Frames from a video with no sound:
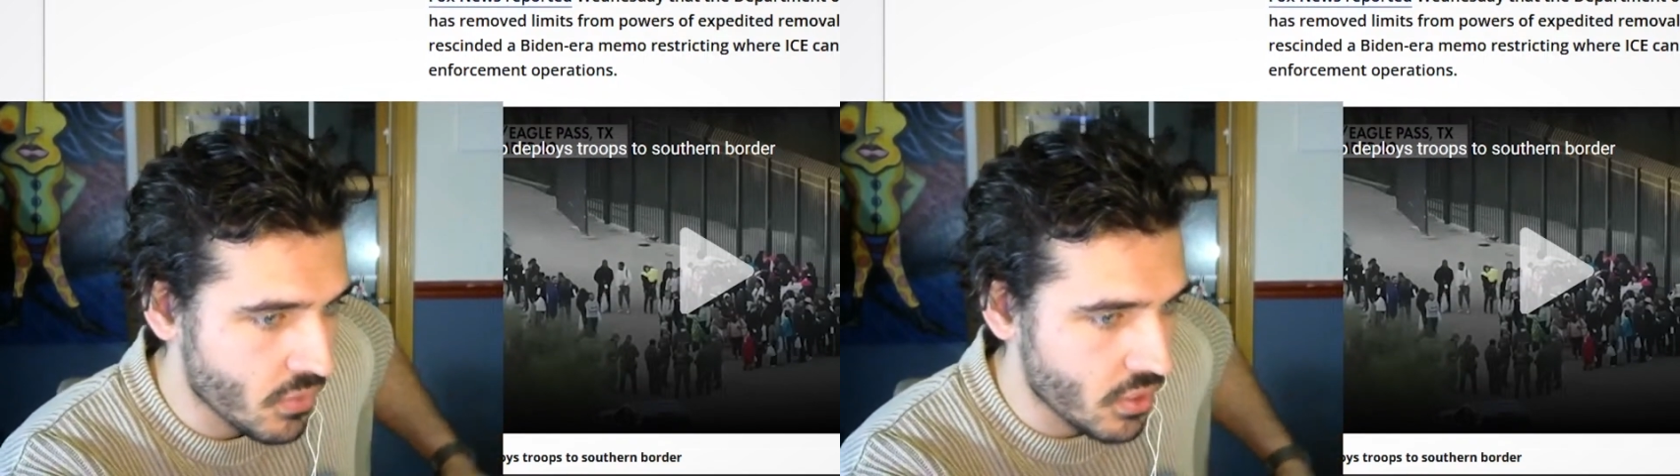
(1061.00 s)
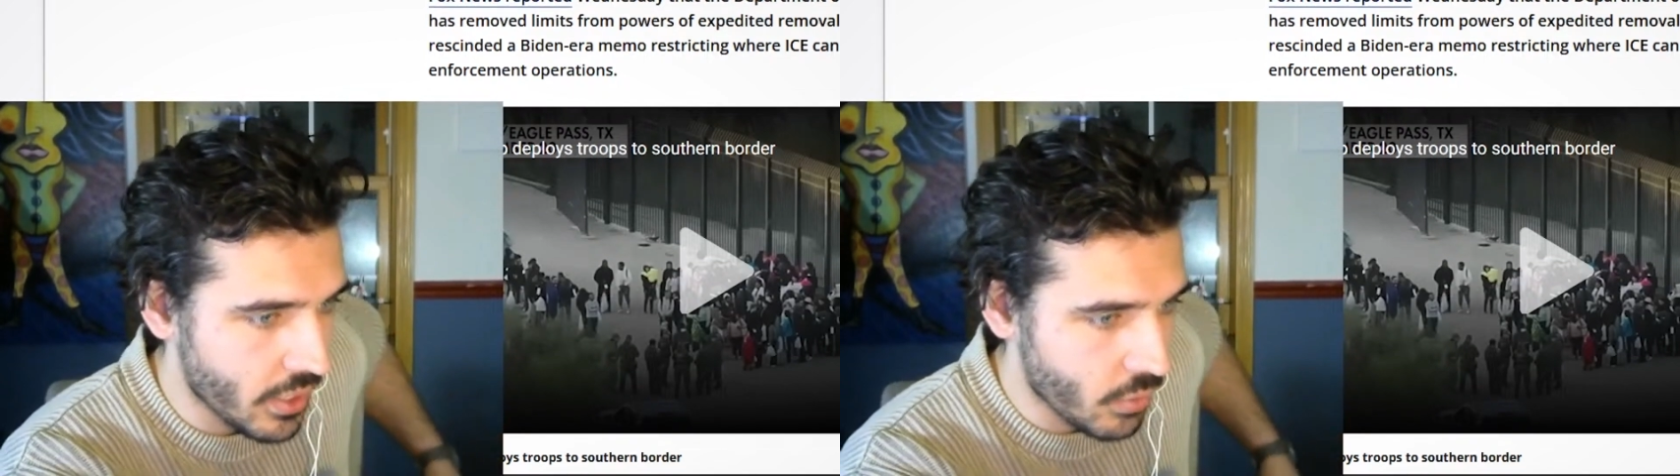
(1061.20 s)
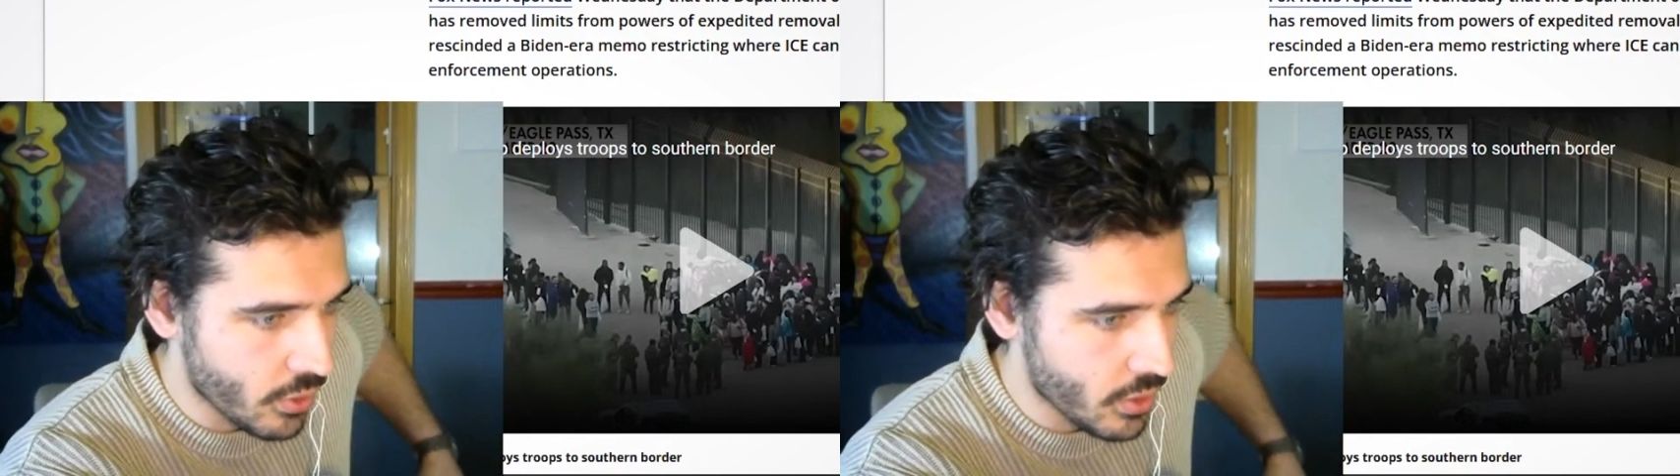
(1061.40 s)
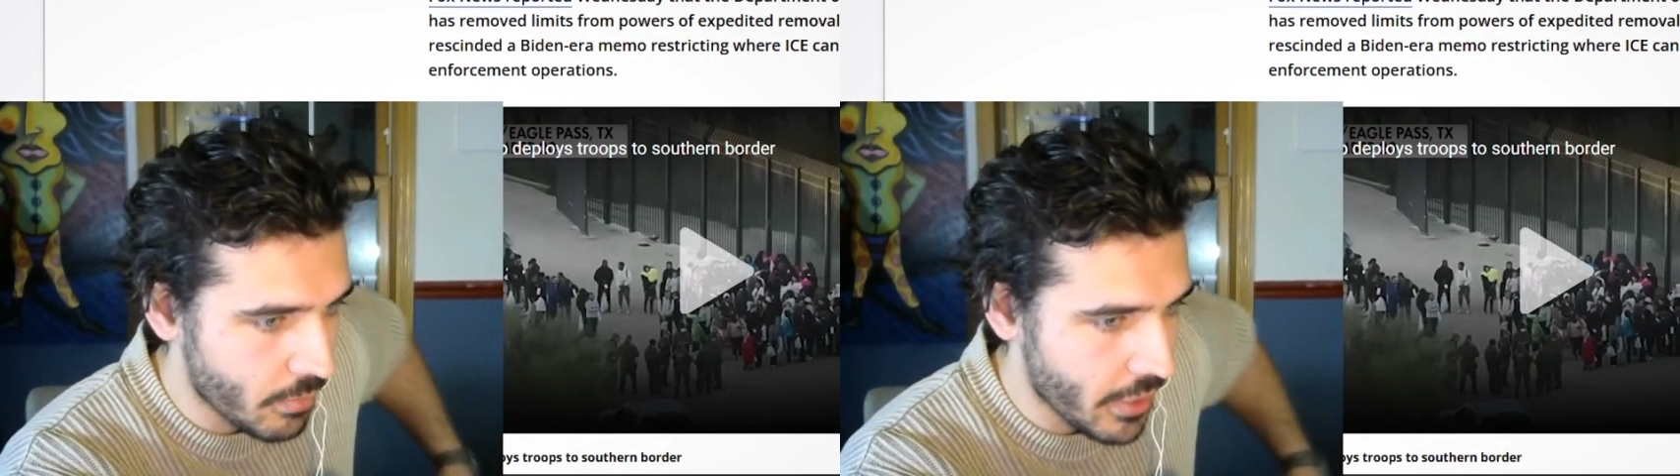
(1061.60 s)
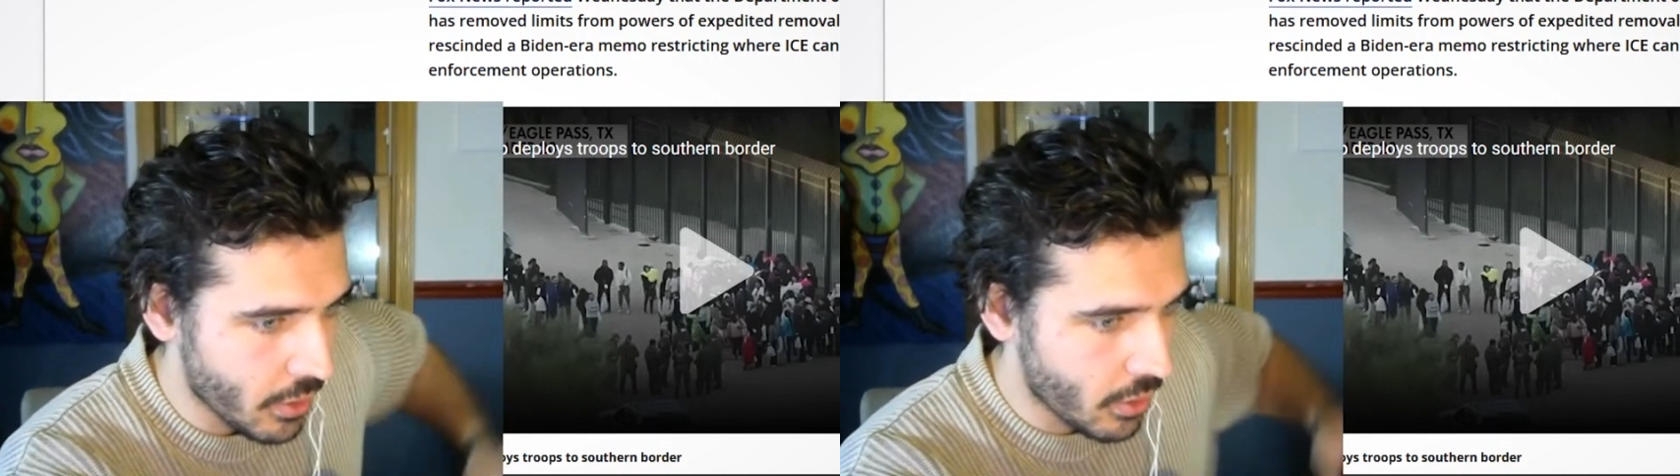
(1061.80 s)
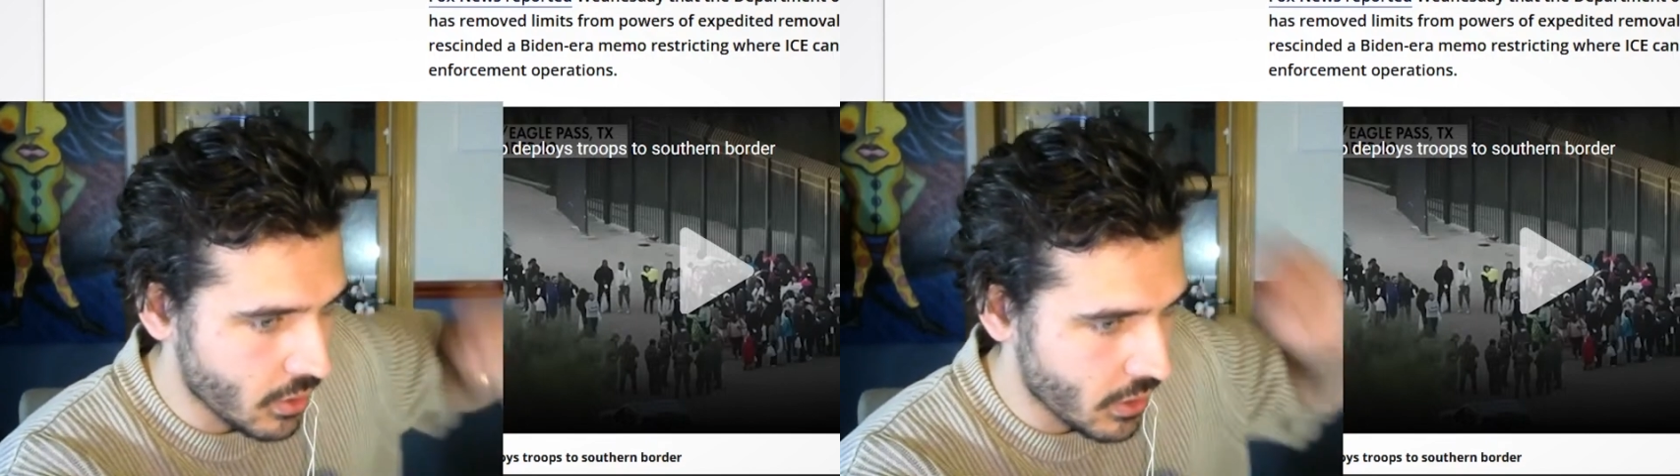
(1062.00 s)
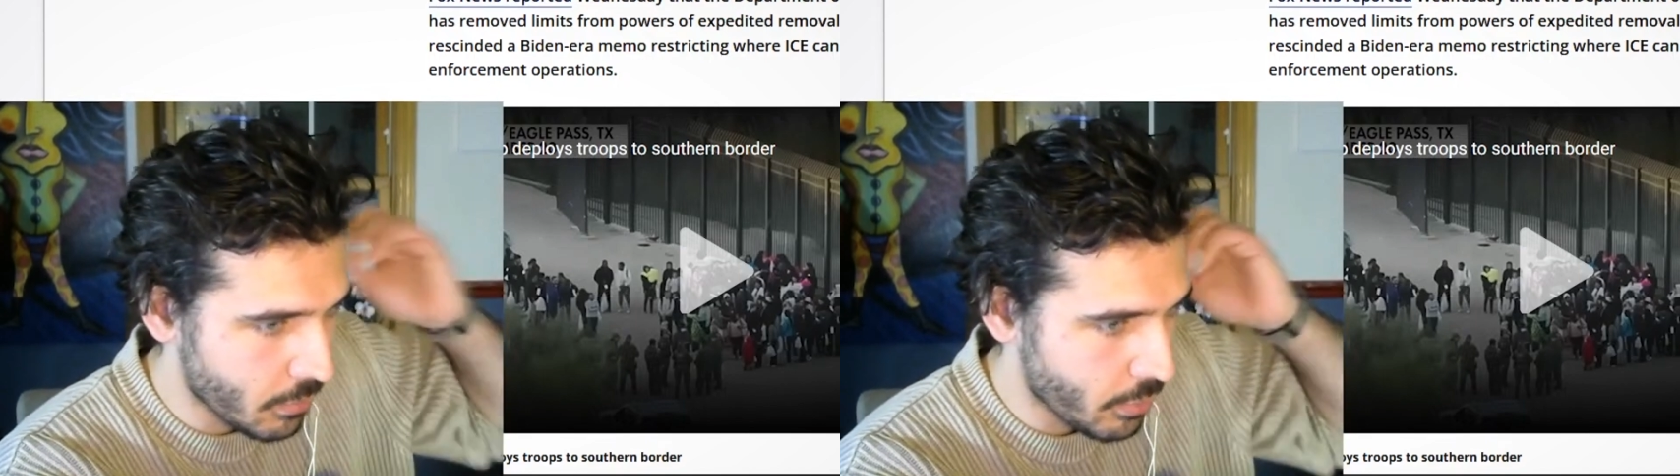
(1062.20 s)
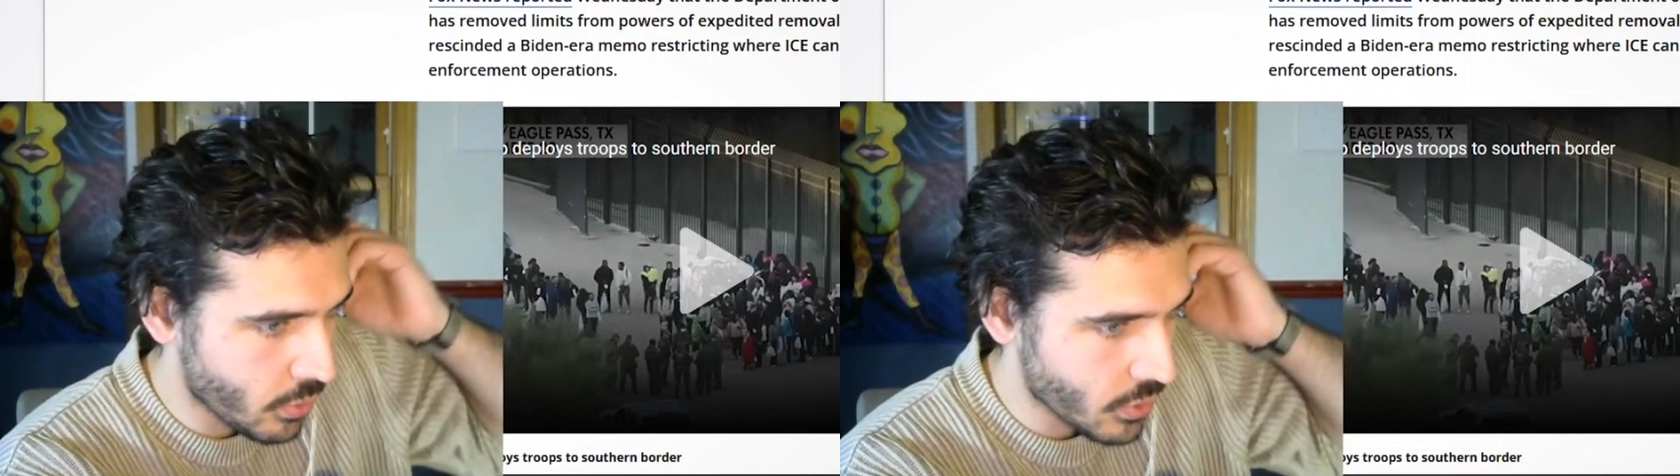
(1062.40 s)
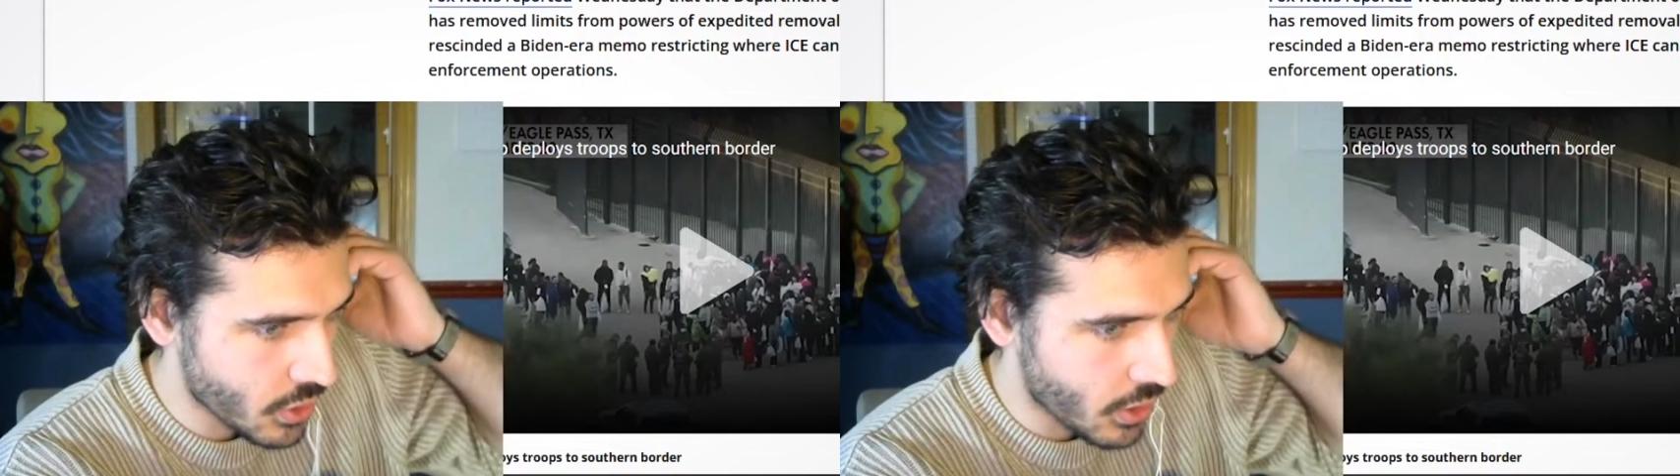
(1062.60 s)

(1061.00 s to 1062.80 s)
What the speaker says: "Yeah, we're going to make all imports